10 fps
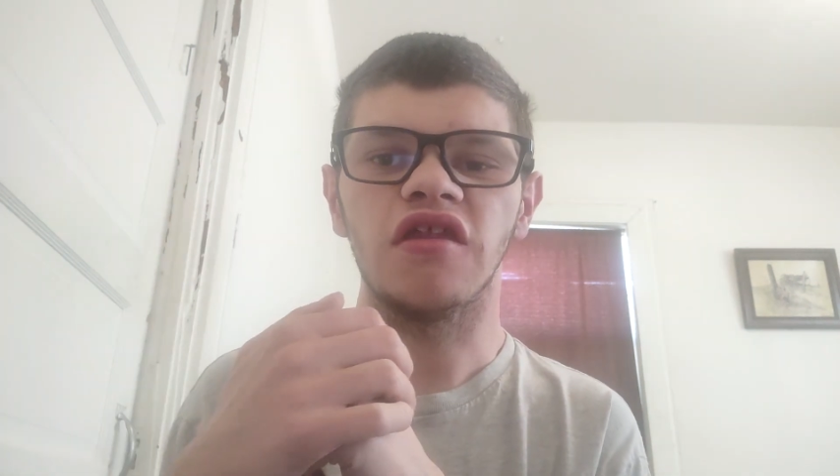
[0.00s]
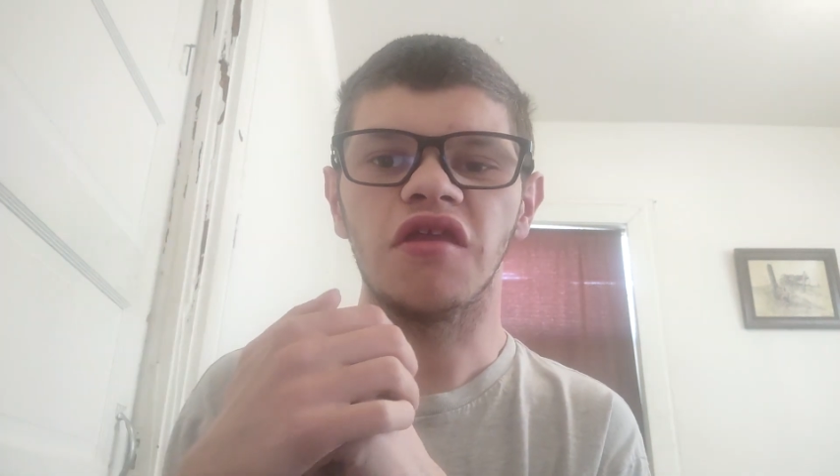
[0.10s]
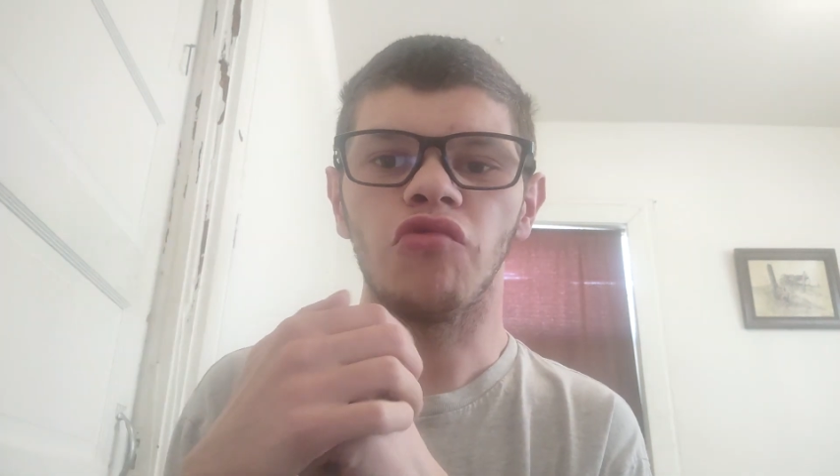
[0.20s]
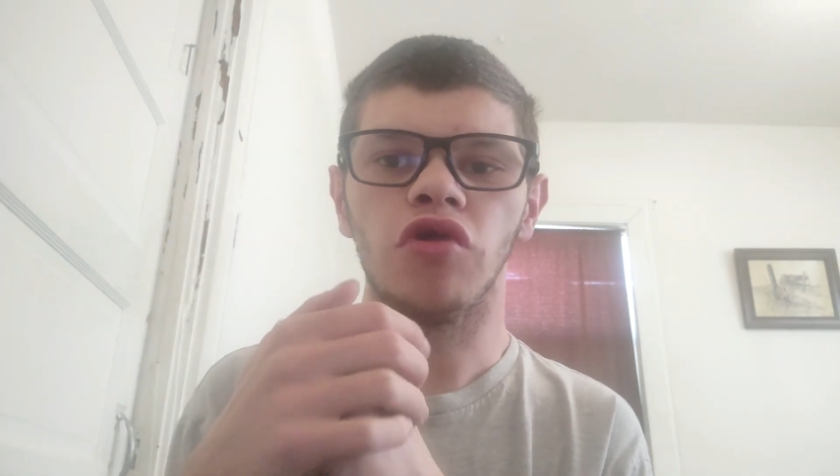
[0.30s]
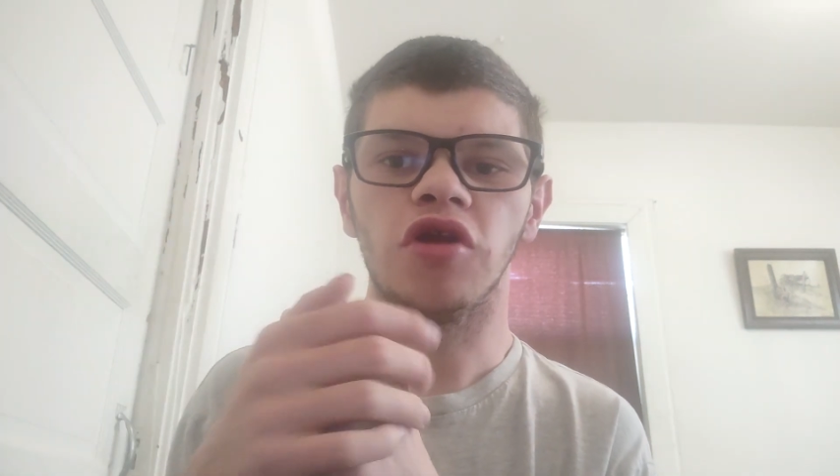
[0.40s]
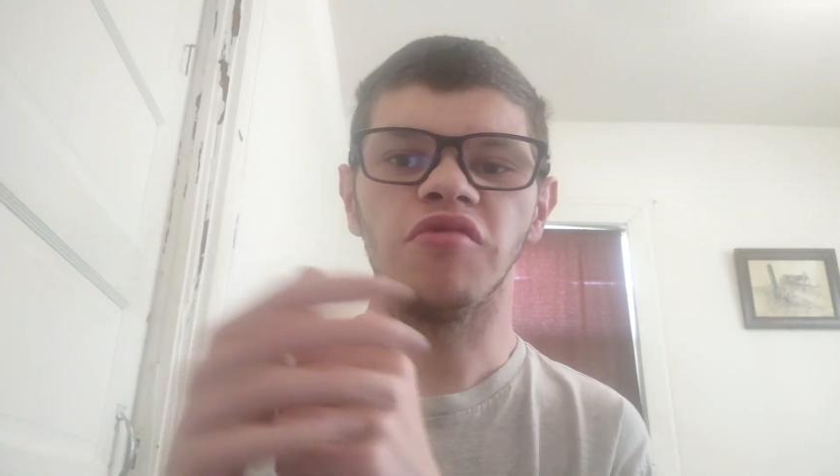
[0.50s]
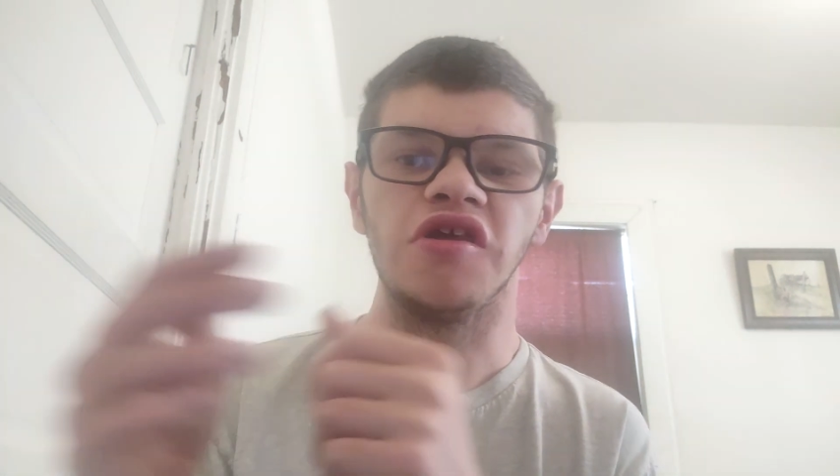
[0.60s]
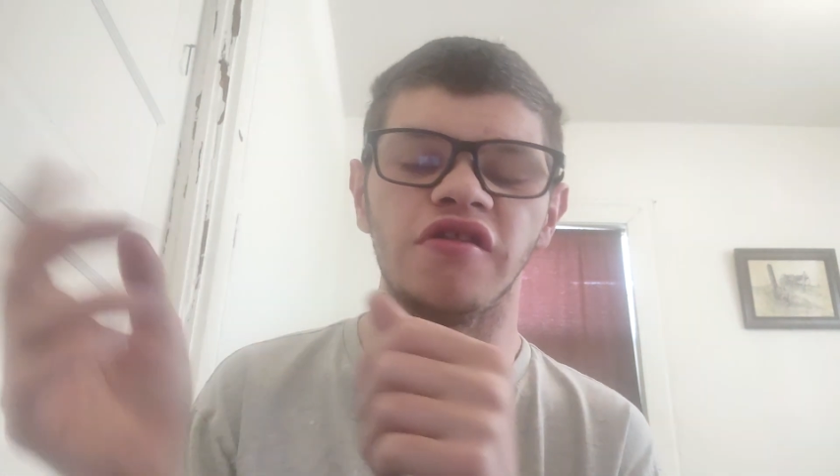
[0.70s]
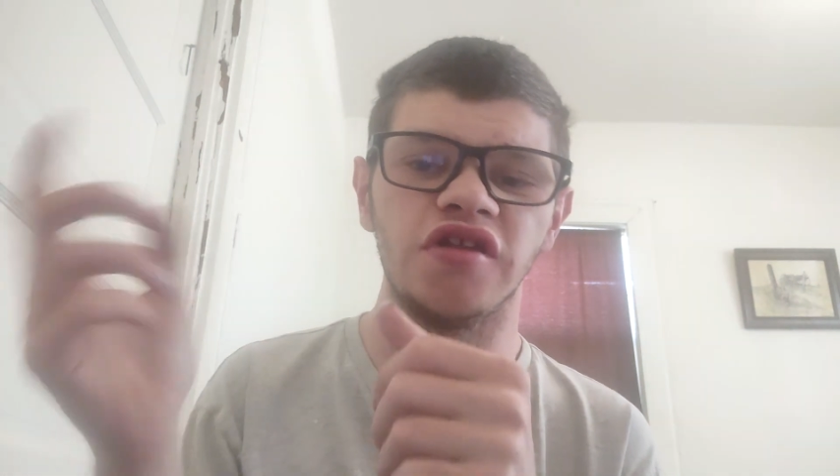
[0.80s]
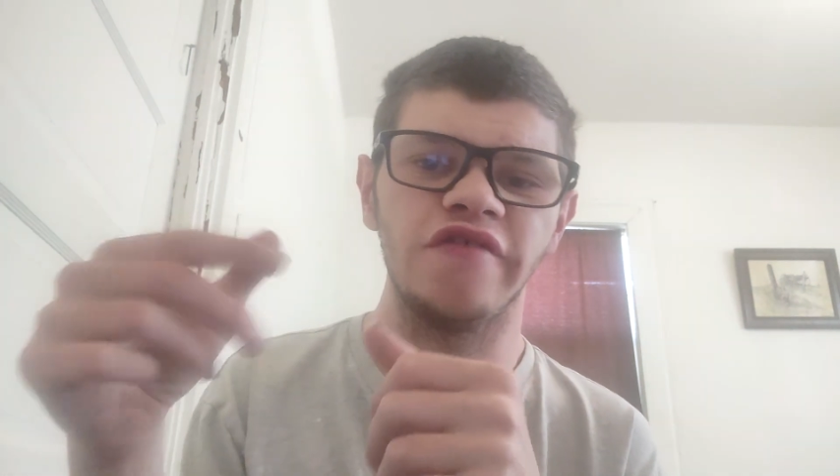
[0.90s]
that they wanted to
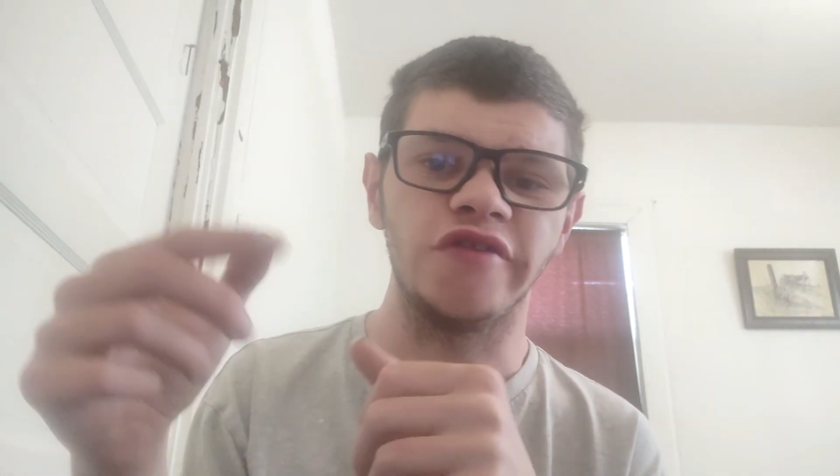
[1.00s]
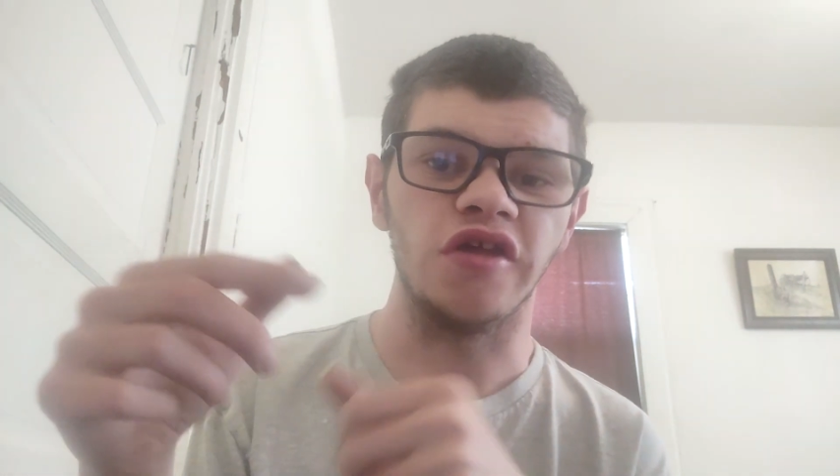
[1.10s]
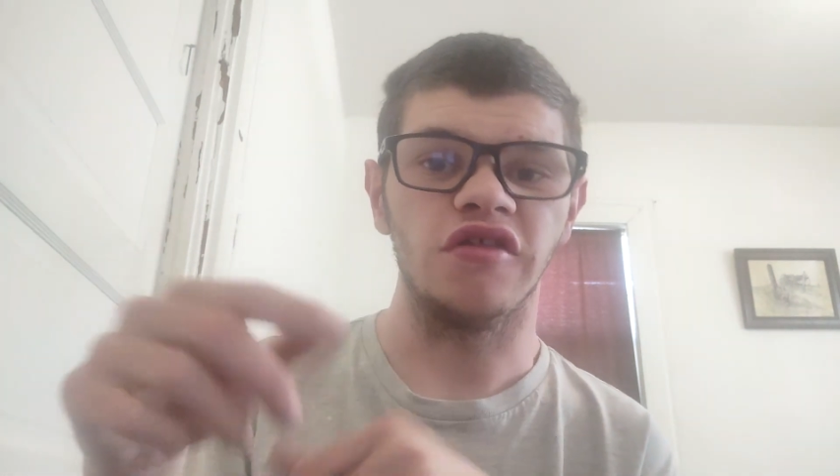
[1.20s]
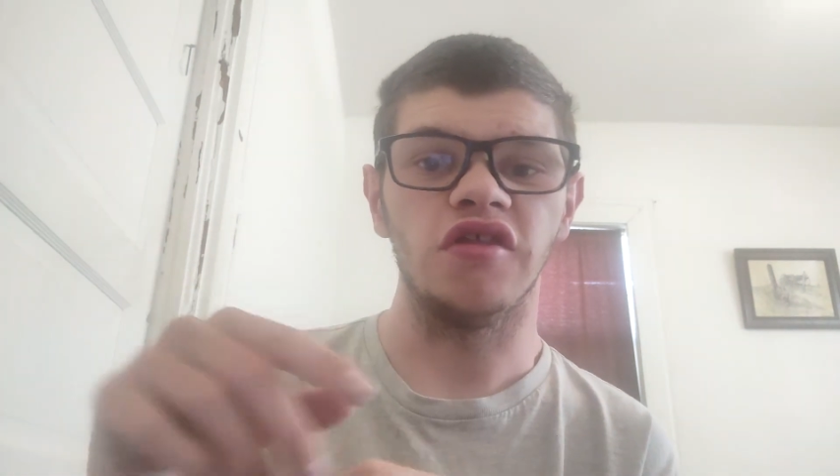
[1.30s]
be in the left lane,